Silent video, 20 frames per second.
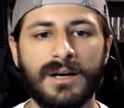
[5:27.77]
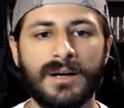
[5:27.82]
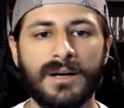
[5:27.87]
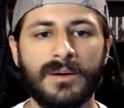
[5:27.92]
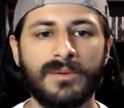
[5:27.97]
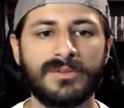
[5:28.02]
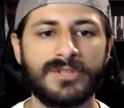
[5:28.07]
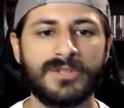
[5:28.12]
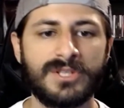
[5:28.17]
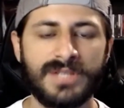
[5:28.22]

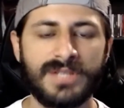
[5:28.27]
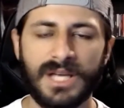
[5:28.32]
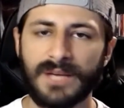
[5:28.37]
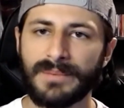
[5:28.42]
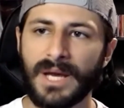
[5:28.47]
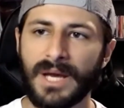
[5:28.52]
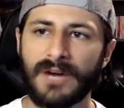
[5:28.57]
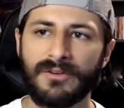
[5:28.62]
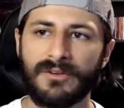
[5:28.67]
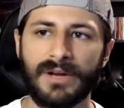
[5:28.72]
Just thinking
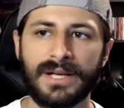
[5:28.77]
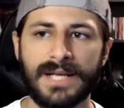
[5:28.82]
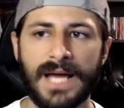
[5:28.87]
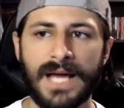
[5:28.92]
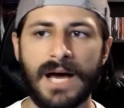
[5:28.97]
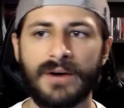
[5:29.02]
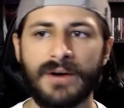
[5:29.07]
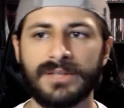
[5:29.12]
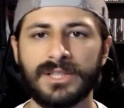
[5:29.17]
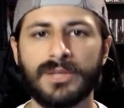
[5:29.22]
about it right
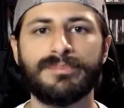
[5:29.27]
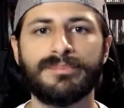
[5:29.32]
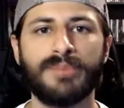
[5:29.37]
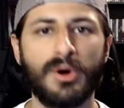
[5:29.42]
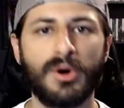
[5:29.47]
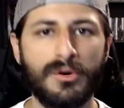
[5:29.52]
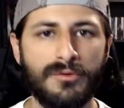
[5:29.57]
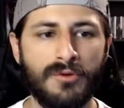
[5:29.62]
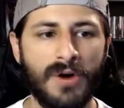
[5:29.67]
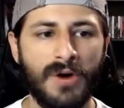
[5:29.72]
now, I think the
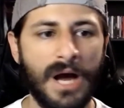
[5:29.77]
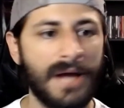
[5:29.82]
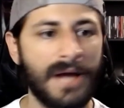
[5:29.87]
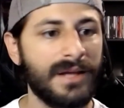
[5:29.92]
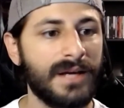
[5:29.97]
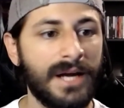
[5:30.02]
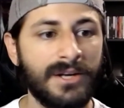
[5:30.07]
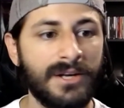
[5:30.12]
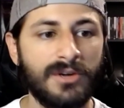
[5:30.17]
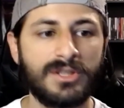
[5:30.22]
book form,
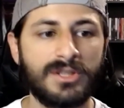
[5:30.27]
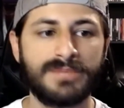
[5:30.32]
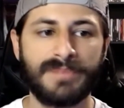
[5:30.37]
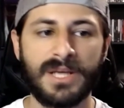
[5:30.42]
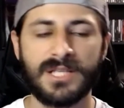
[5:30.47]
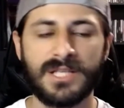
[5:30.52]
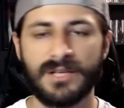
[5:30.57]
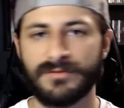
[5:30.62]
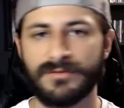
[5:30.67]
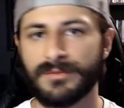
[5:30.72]
I know it's
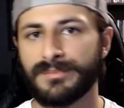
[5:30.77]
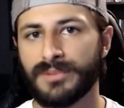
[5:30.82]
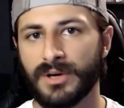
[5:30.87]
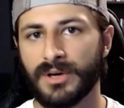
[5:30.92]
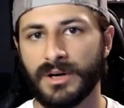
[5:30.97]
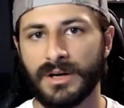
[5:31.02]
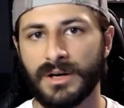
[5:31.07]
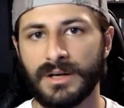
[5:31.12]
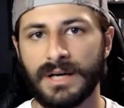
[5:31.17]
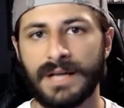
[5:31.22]
based off a book,